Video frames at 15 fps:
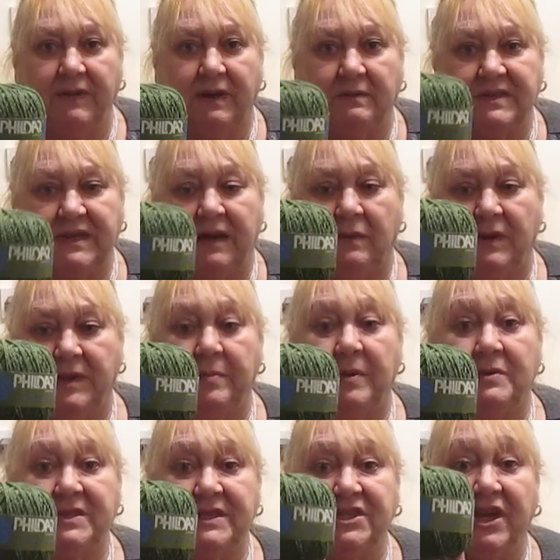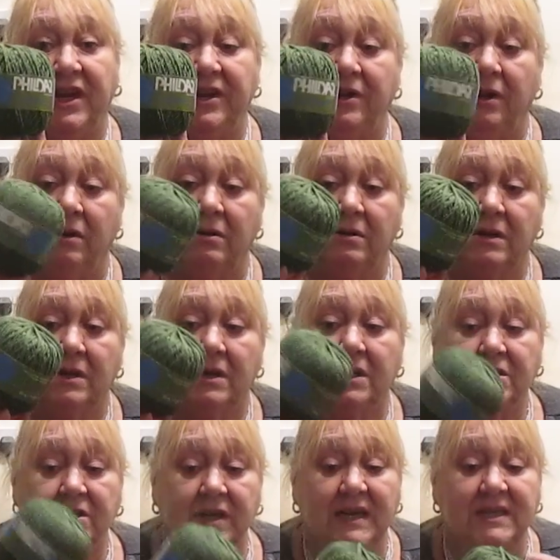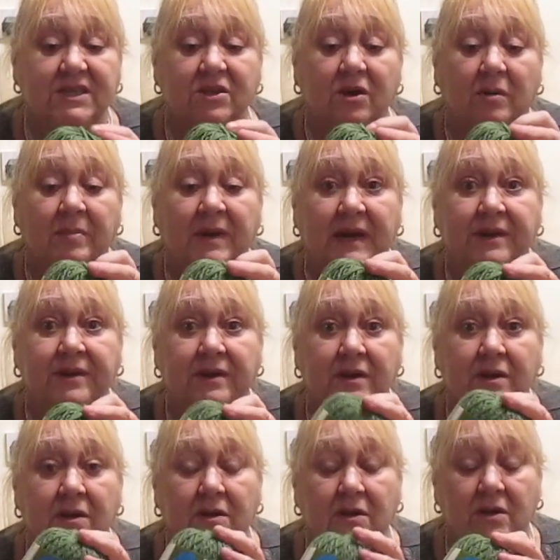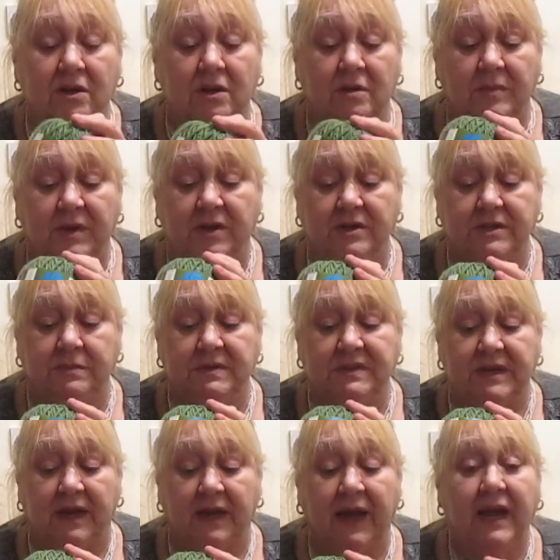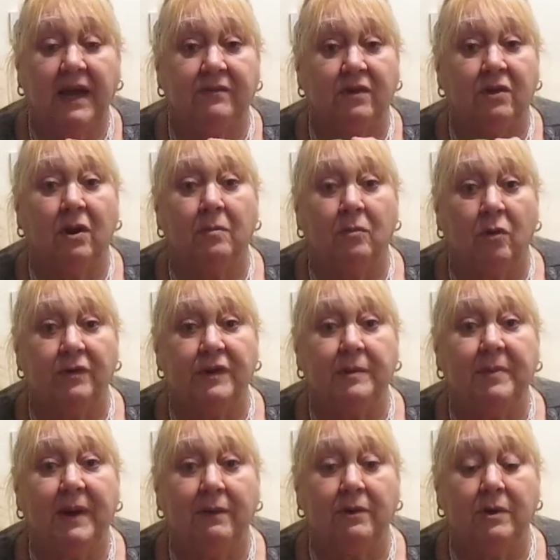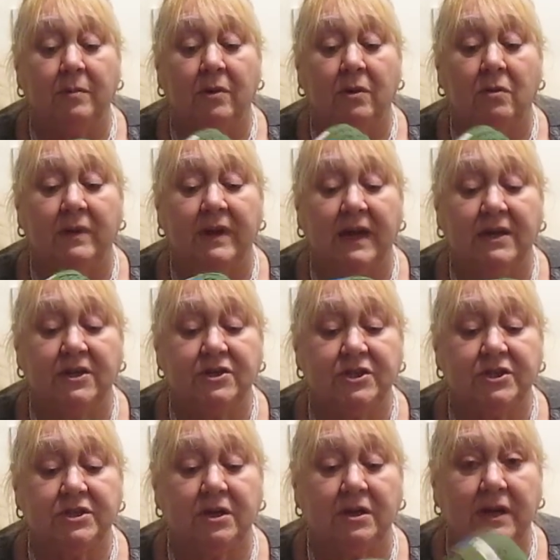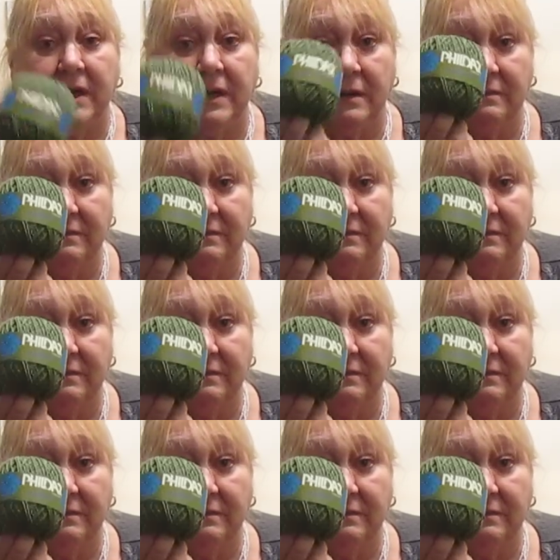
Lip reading: That was actually the postage added on, so that's not bad, because it was a heck of a lot more than £1 a ball when I used to stock it.